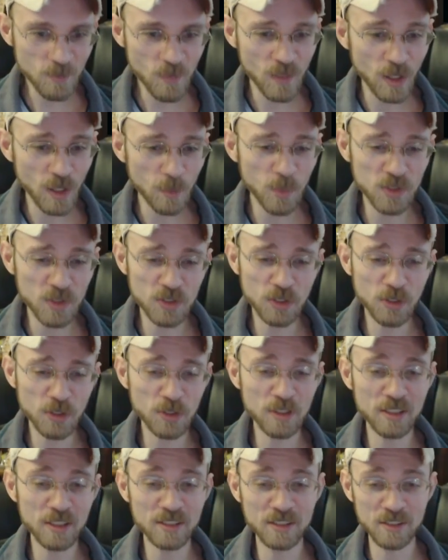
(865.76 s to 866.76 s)
But you could
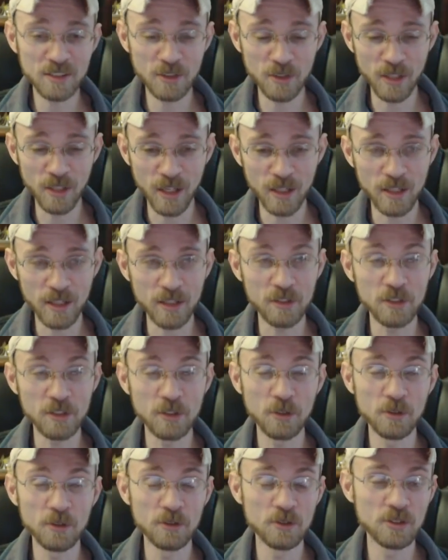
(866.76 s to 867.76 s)
consider that a
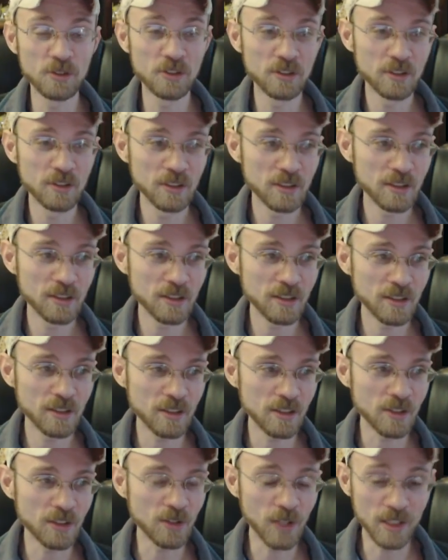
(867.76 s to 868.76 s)
huge
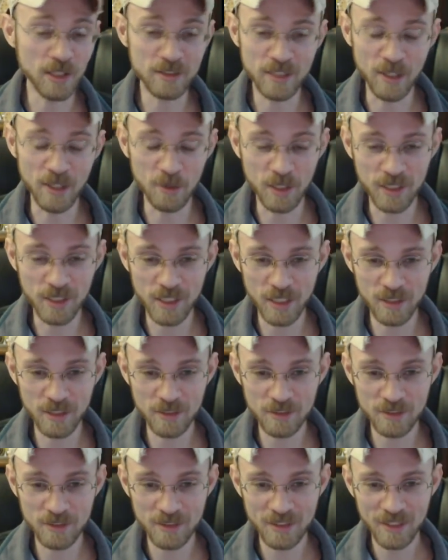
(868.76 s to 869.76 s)
letdown, I
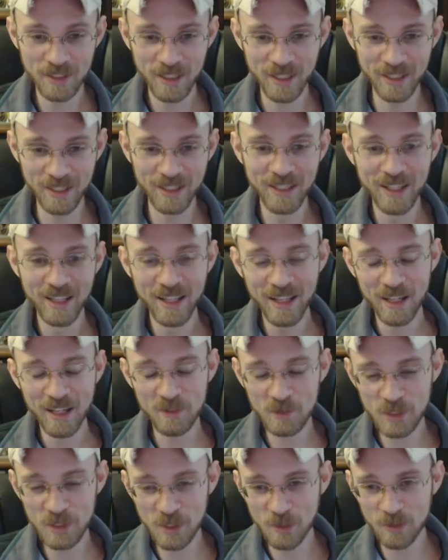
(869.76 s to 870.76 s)
guess. If you
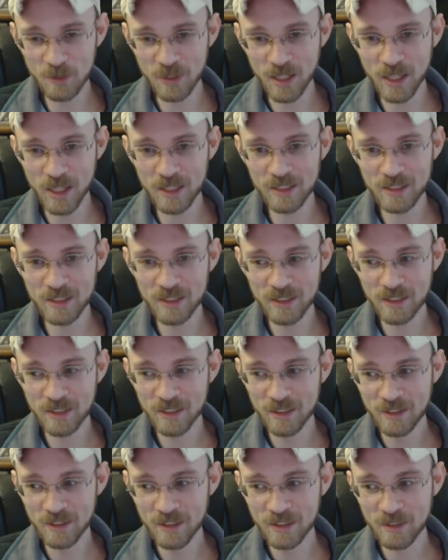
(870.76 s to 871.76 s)
don't like
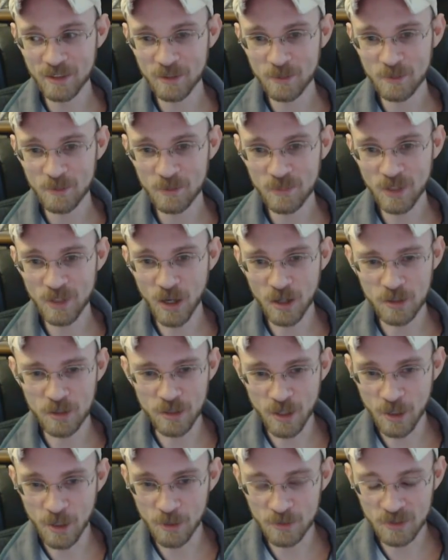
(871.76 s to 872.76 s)

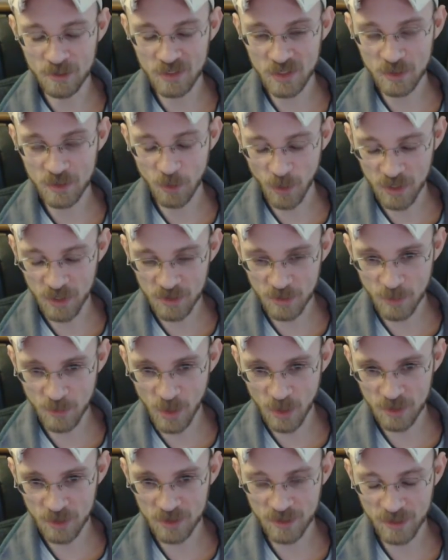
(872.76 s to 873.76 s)
unknowns, question
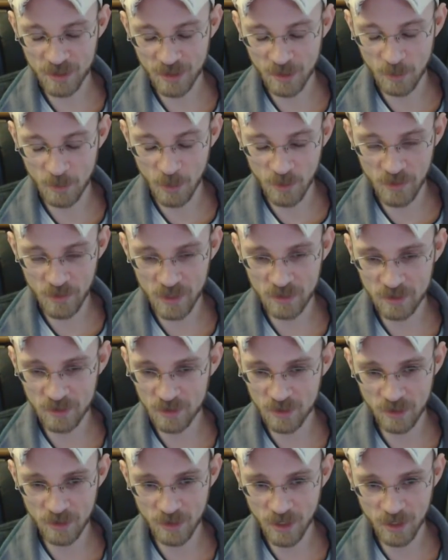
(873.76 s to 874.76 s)
marks at the end of movies,
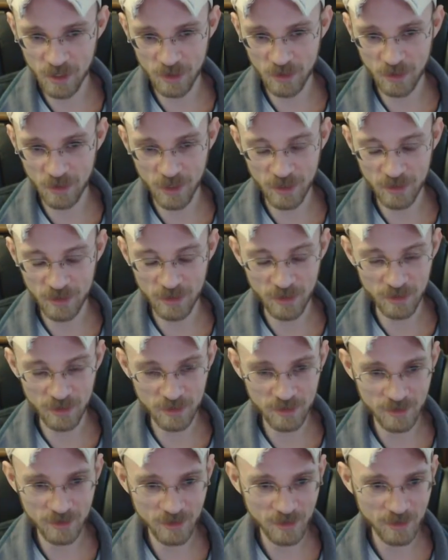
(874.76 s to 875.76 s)
you're not going to like this.
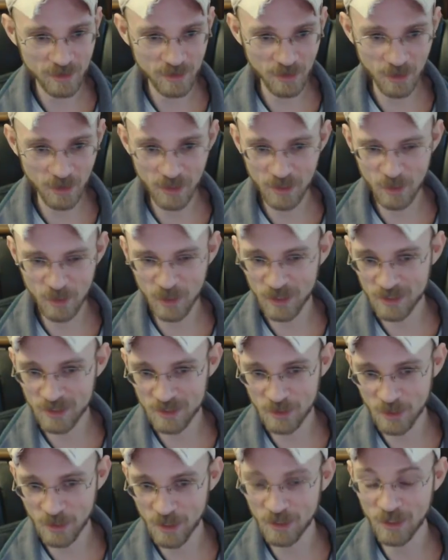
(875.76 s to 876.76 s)
Or at least you're
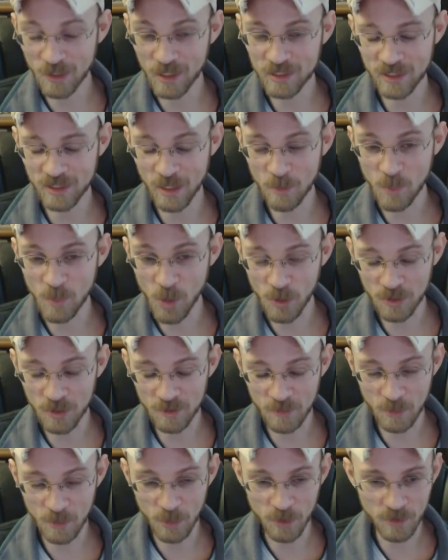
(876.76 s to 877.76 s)
not going to like that part of the
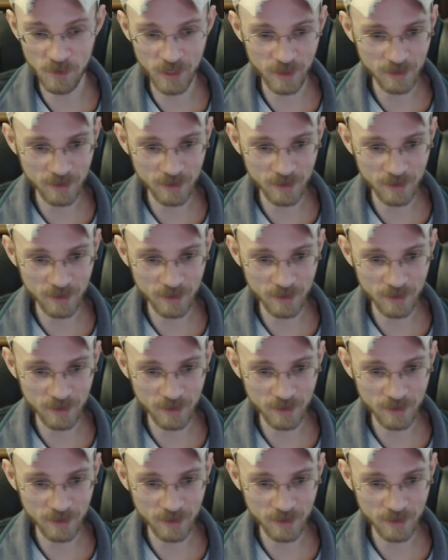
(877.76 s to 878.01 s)
movie.